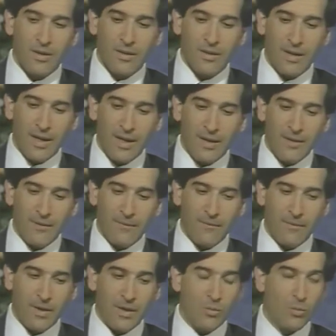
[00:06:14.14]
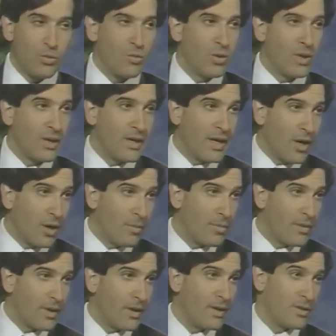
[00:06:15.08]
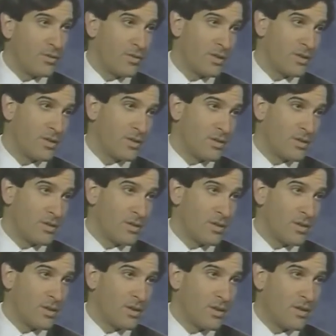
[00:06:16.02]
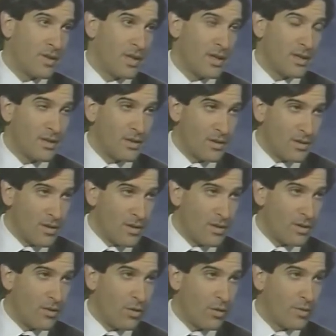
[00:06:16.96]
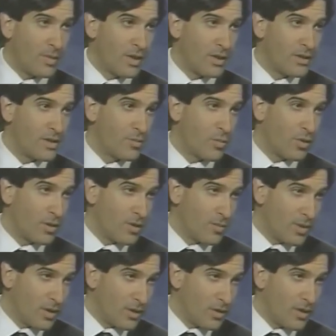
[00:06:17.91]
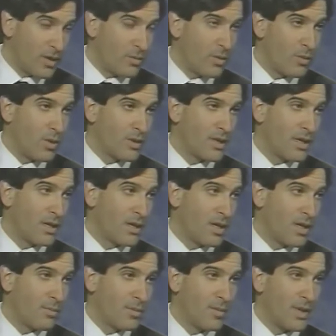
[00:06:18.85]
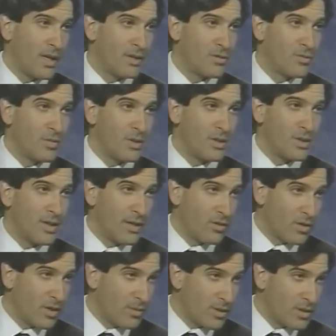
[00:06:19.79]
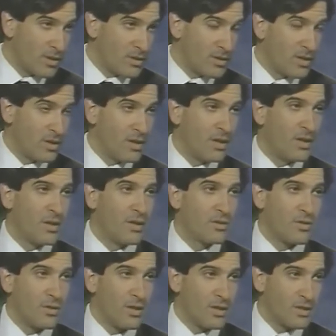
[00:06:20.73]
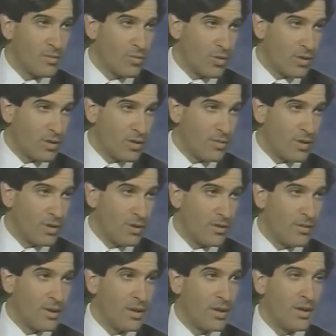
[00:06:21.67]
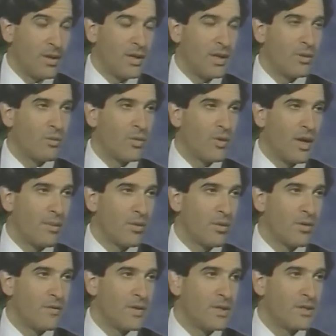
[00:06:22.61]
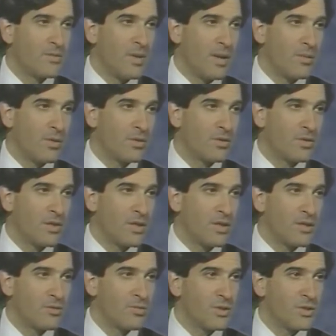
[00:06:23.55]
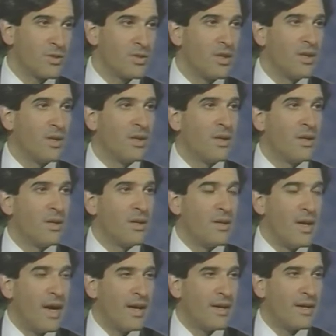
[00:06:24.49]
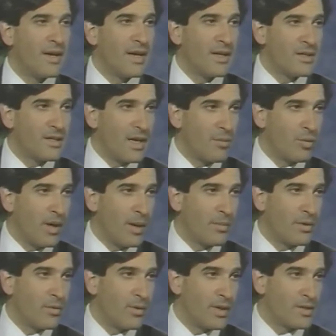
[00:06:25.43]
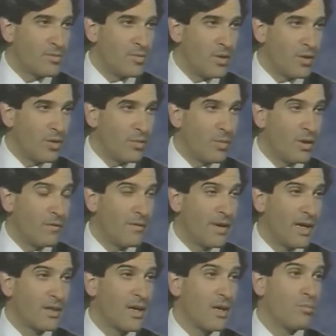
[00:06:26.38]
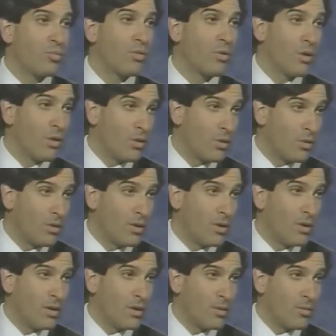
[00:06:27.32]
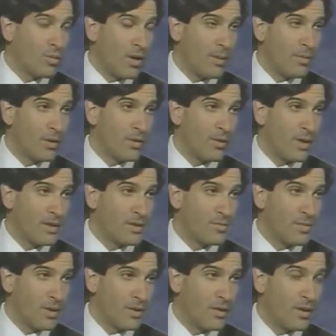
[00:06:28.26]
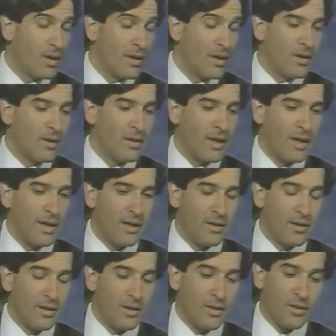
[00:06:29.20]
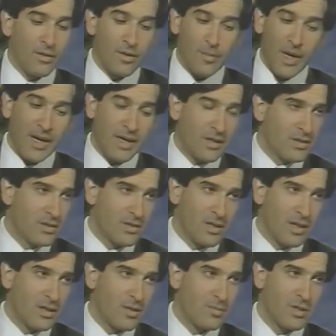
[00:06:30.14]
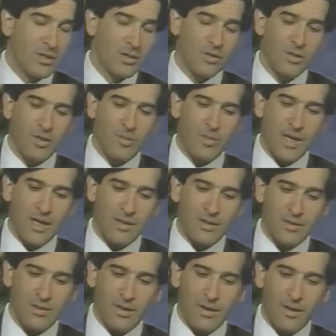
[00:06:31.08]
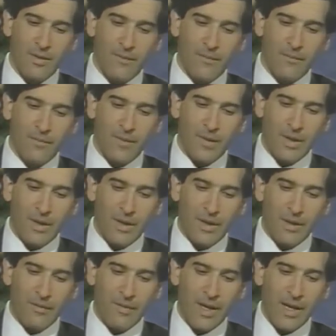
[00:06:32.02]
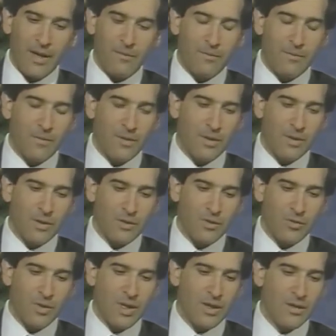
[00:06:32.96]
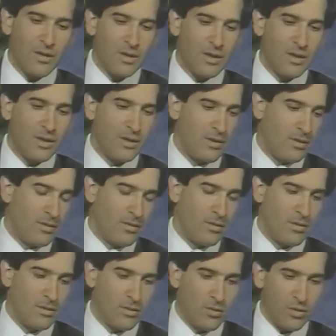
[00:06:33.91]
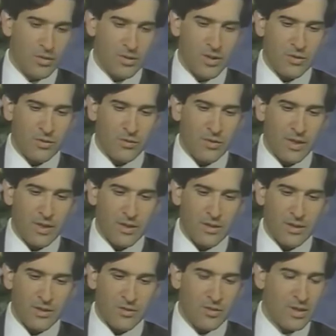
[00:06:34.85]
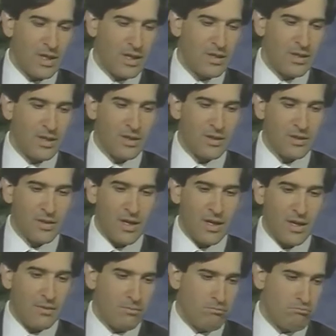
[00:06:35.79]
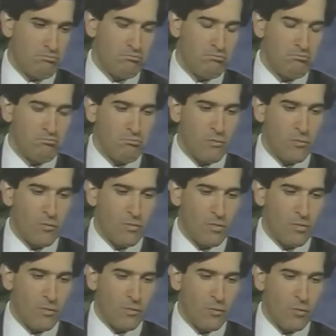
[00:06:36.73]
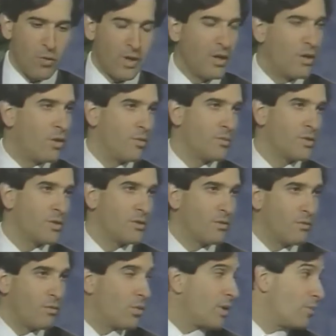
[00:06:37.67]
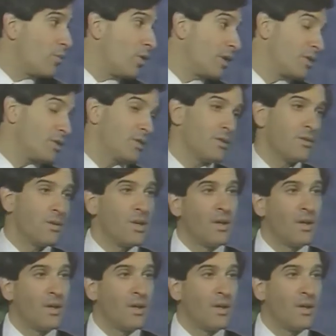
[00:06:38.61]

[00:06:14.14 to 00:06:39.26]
that it would really help their interests, they ultimately supported the bill, and we worked out a compromise with the title companies, so they supported the bill, and we were able to convince members that this was not an anti-property rights bill, but in fact a pro-property rights bill. And the banks, take the position of the banks. They have a street in north central Phoenix, District 18, that's got 40 homes, 40 mortgages.